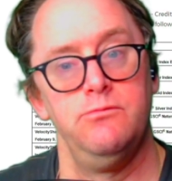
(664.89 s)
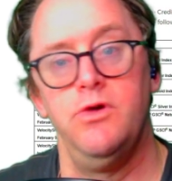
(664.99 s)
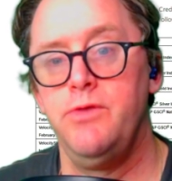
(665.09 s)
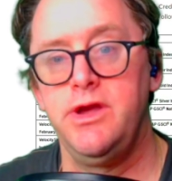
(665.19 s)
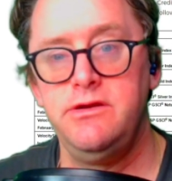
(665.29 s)

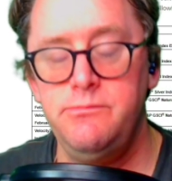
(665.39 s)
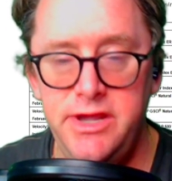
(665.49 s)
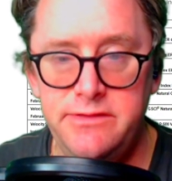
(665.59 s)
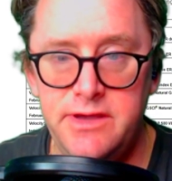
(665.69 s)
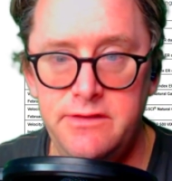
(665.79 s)
Well, we could
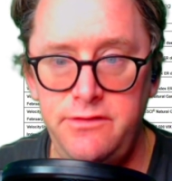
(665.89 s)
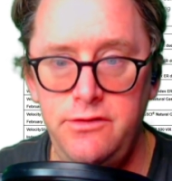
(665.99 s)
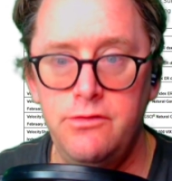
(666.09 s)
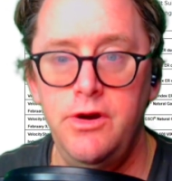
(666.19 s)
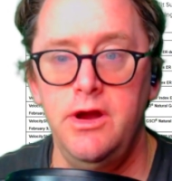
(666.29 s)
debate that
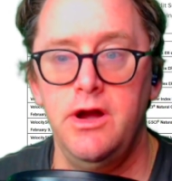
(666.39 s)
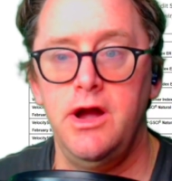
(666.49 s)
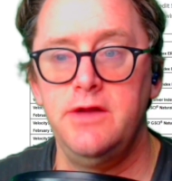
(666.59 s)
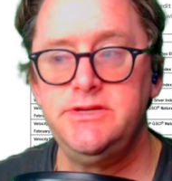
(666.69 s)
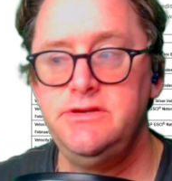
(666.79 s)
too.
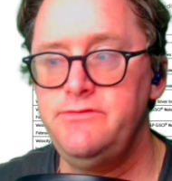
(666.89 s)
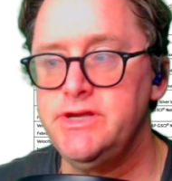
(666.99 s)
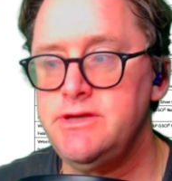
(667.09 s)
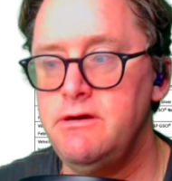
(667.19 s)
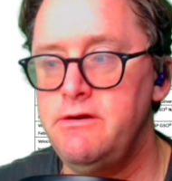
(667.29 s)

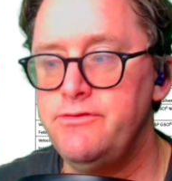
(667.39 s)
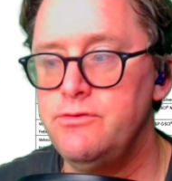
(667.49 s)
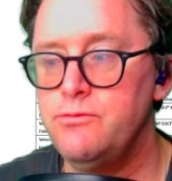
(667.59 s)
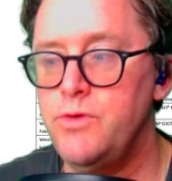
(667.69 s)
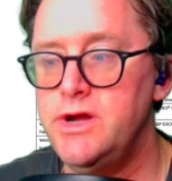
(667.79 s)
TVIX,
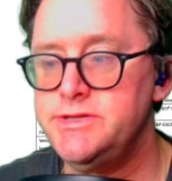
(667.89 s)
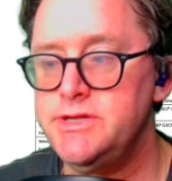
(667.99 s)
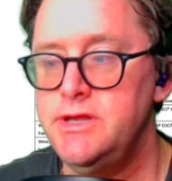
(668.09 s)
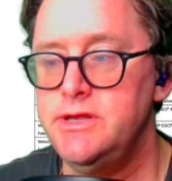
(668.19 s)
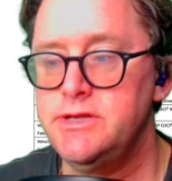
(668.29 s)
however, was